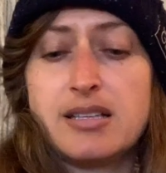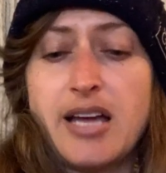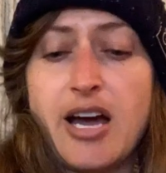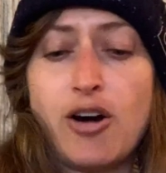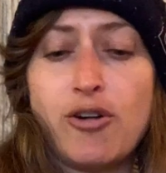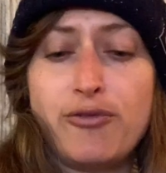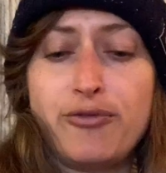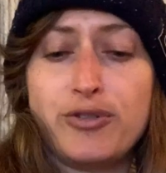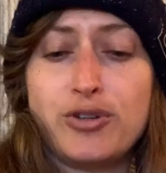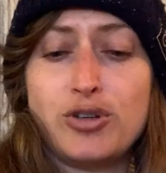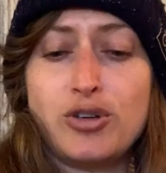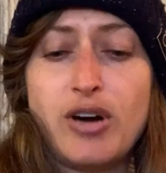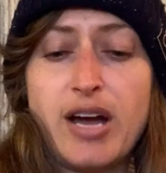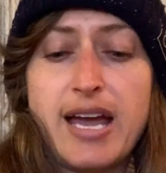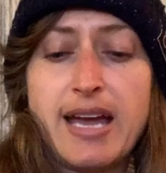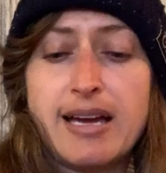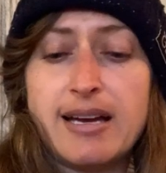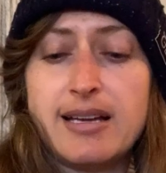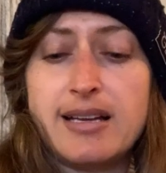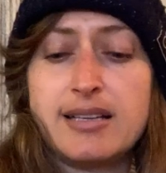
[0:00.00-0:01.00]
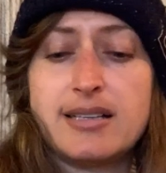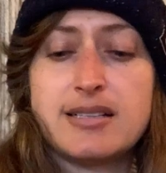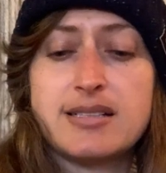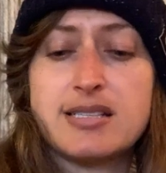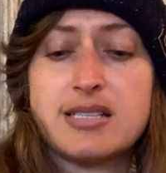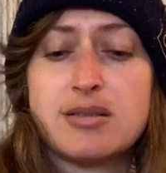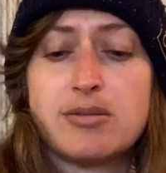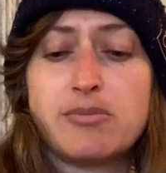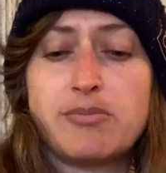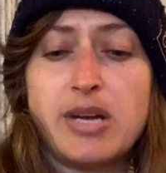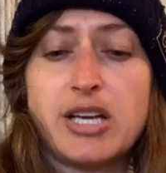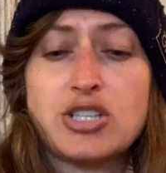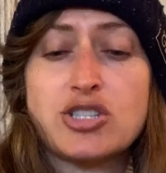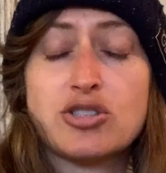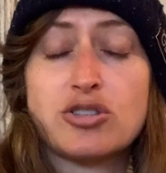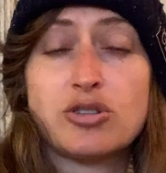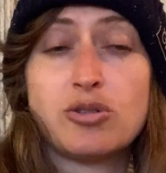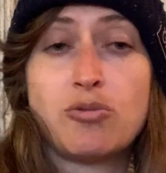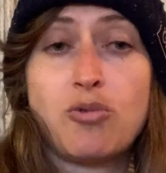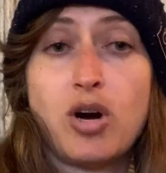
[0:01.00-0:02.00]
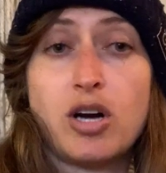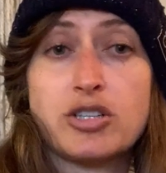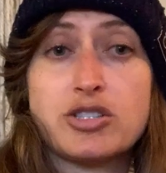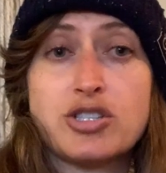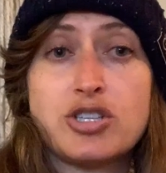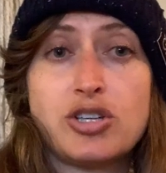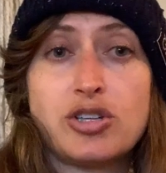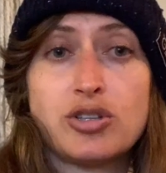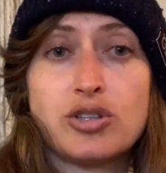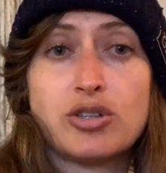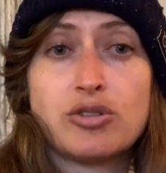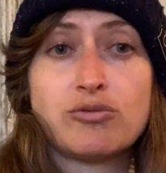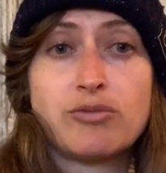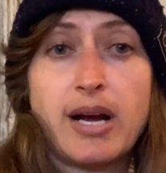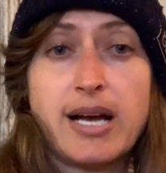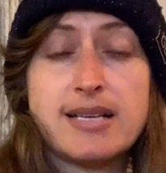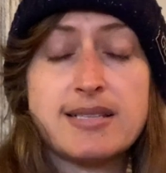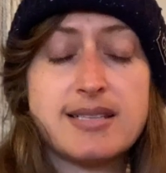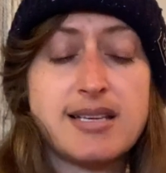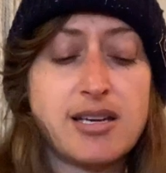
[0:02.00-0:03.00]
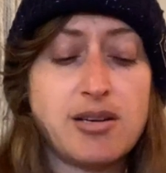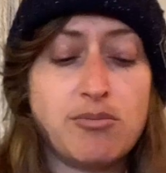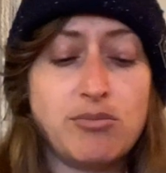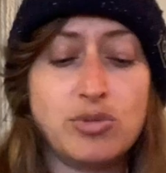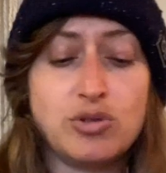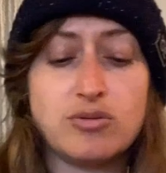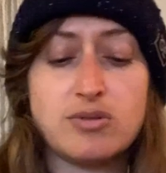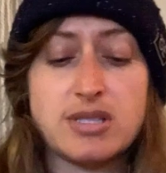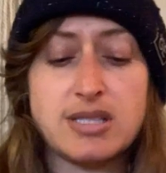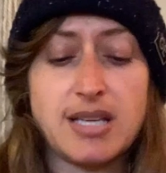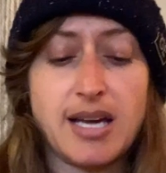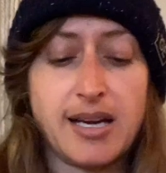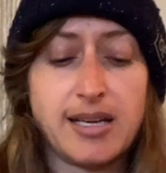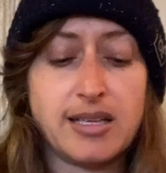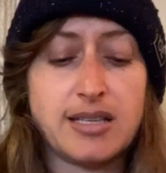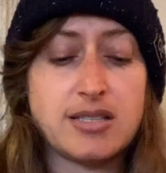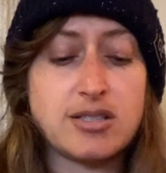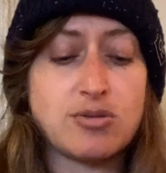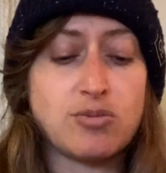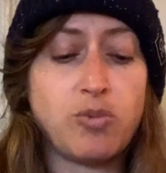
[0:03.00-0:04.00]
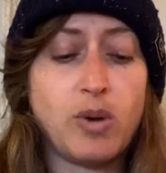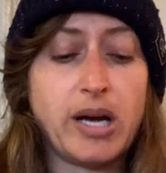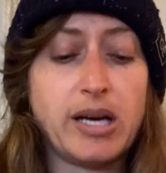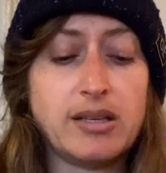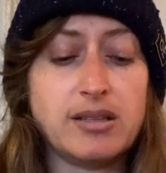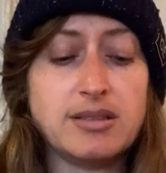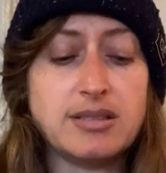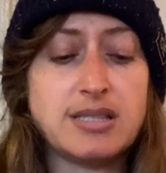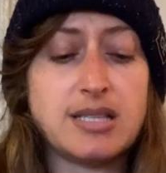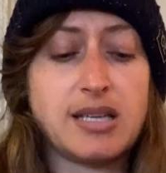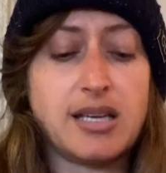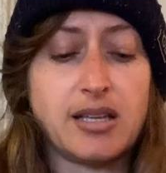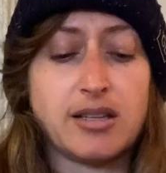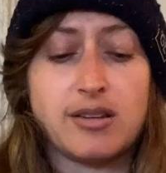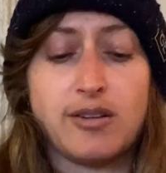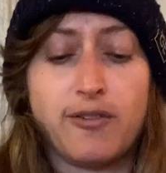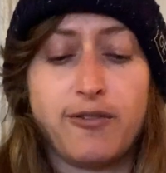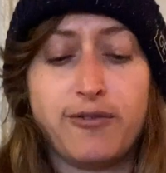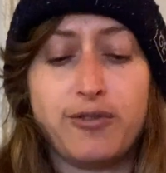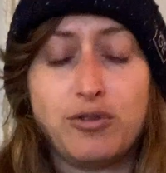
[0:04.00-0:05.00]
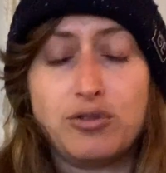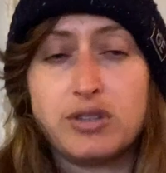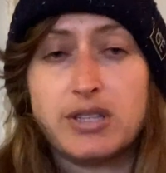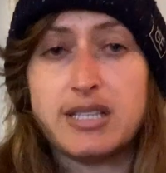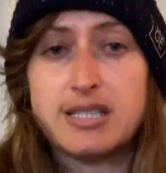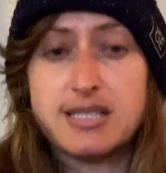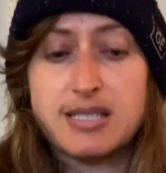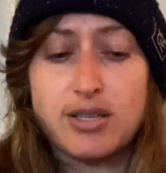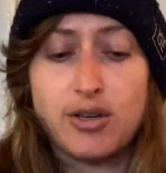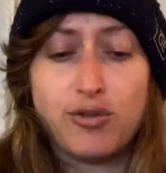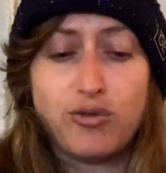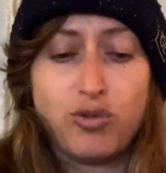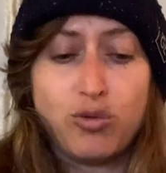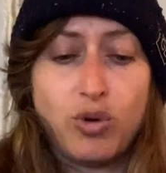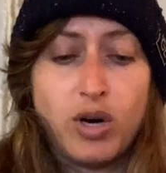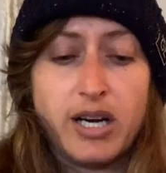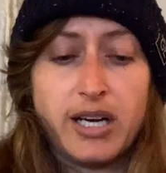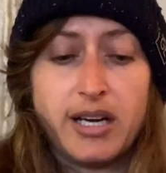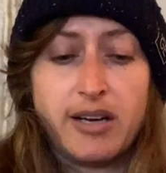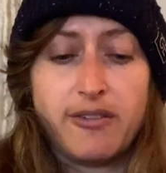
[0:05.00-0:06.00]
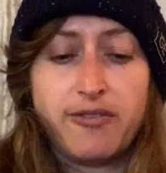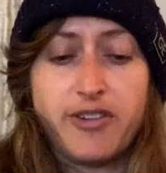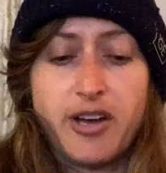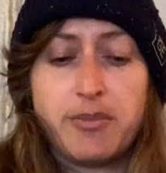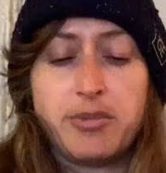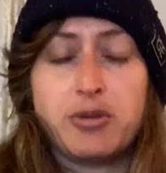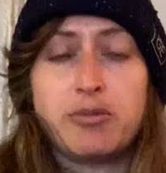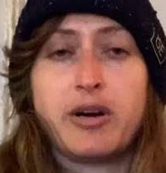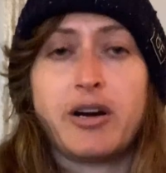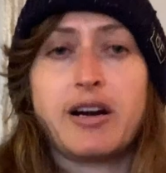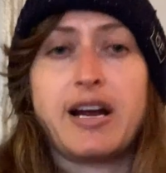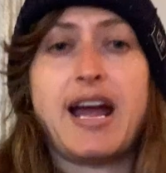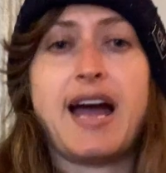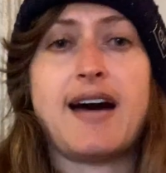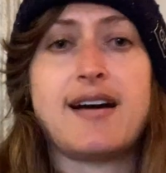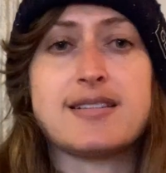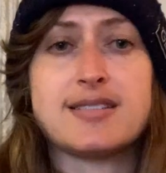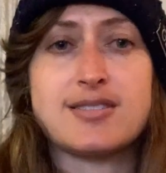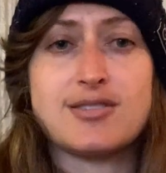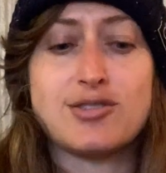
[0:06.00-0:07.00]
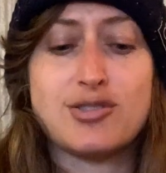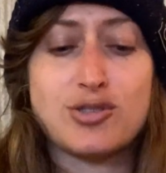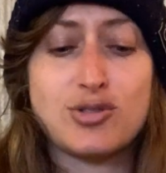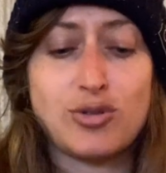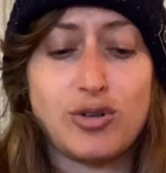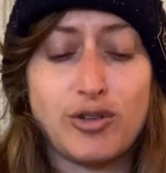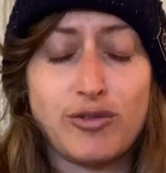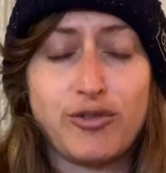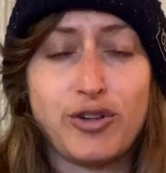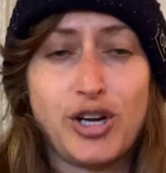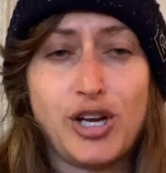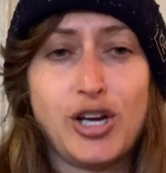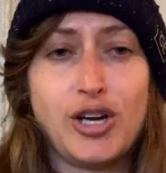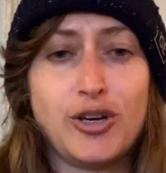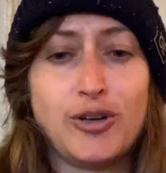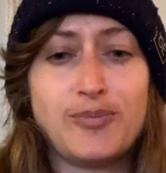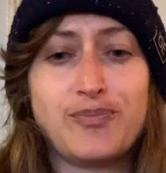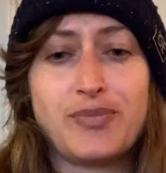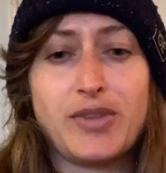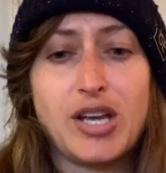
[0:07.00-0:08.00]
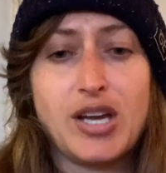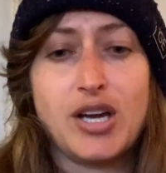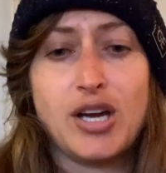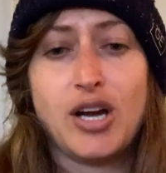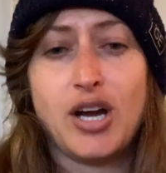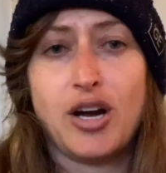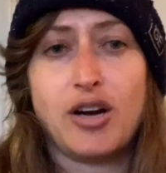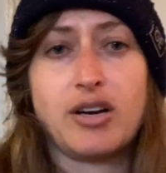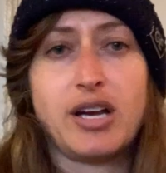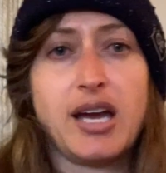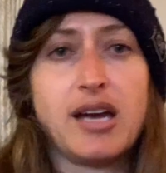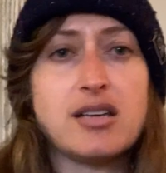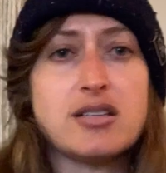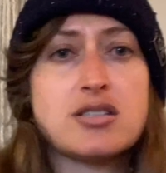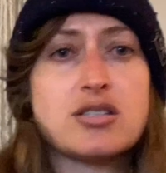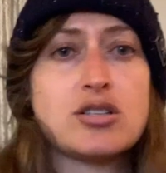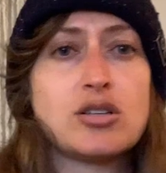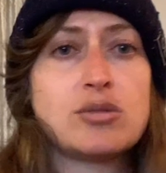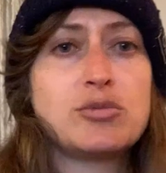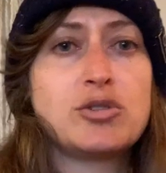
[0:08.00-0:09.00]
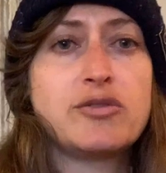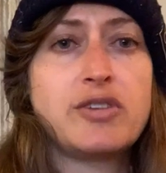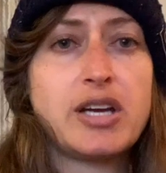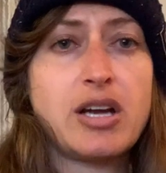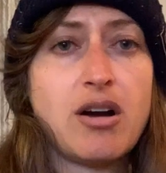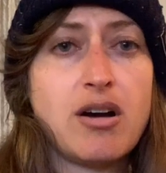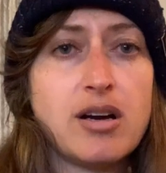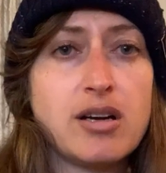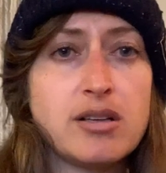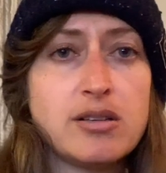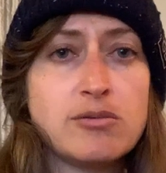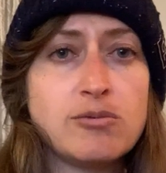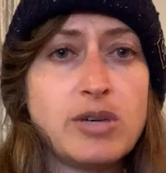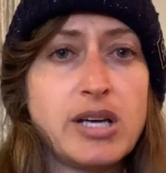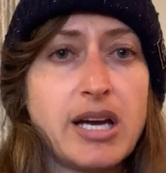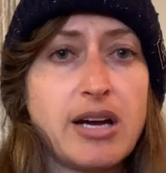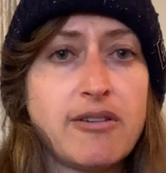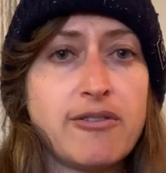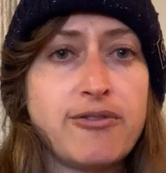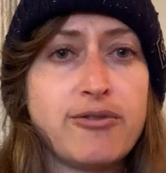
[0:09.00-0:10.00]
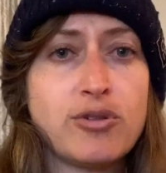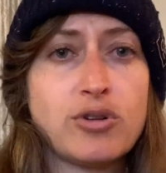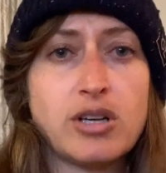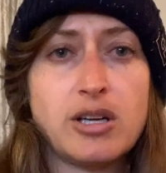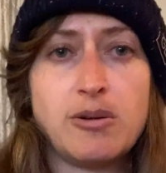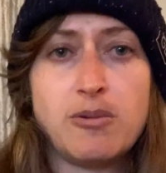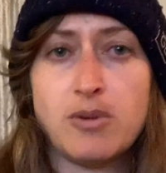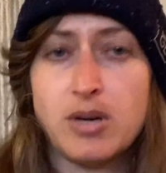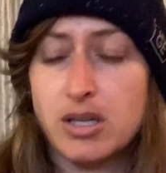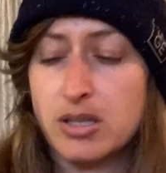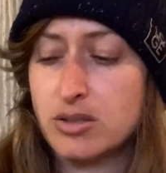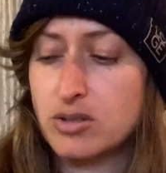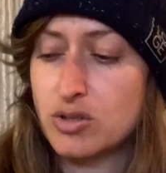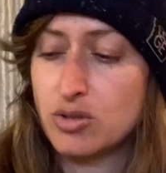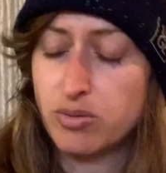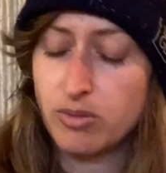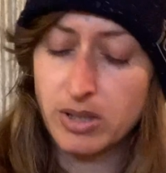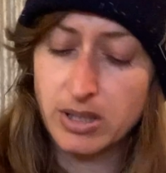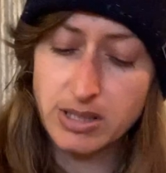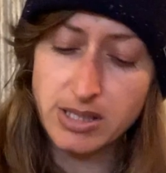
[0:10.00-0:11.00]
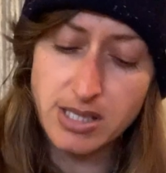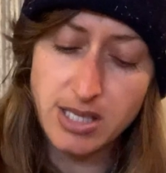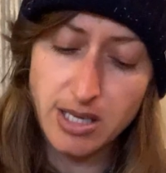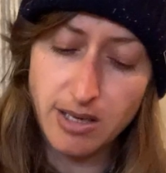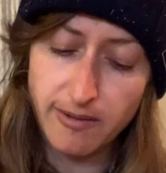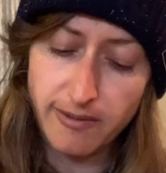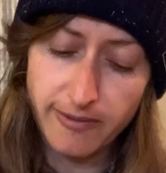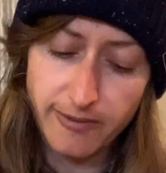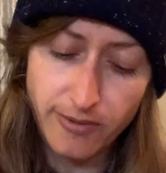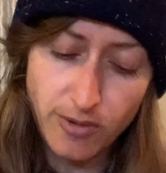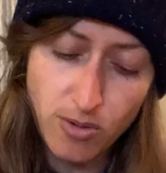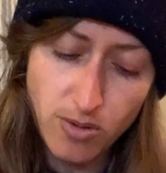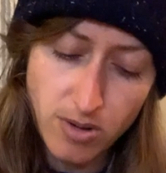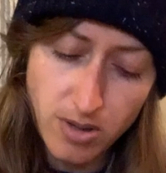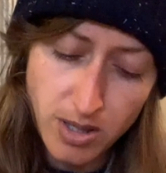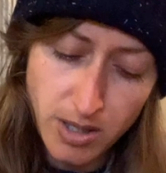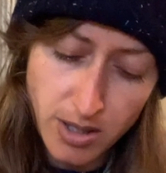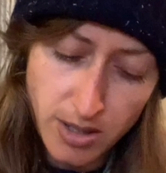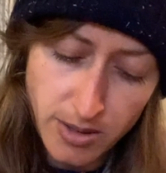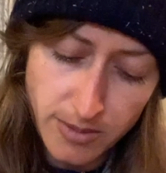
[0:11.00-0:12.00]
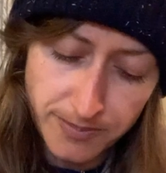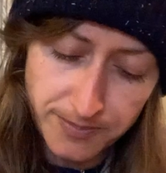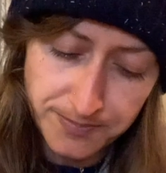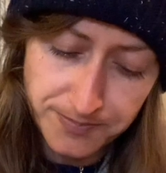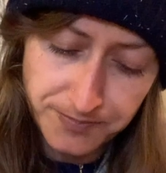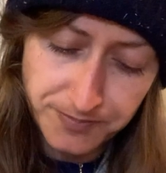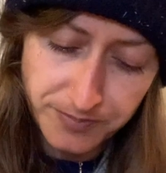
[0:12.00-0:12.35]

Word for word: helpful and make sure to watch your rising and moon sign as well to get the fullness of what February has in store for you. Okay, so moving on, we have 4124